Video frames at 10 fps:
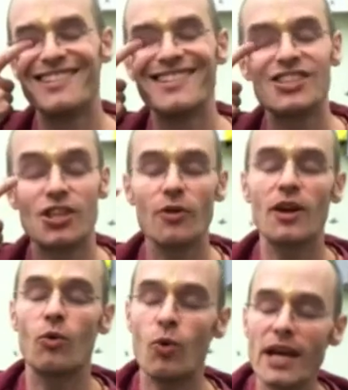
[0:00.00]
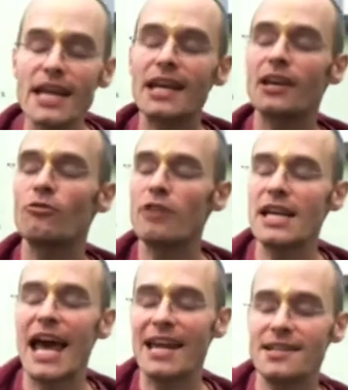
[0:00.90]
so that we can
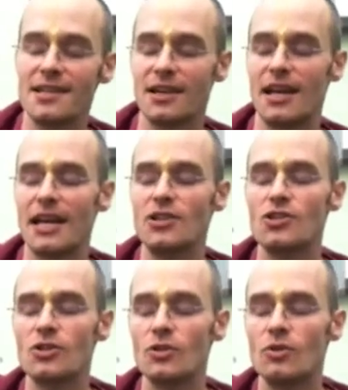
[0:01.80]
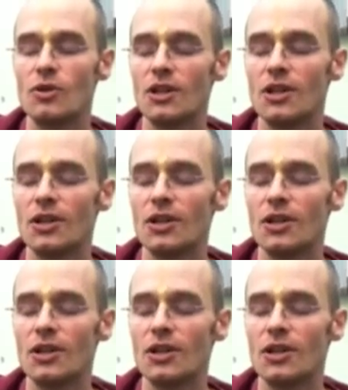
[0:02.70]
re enter into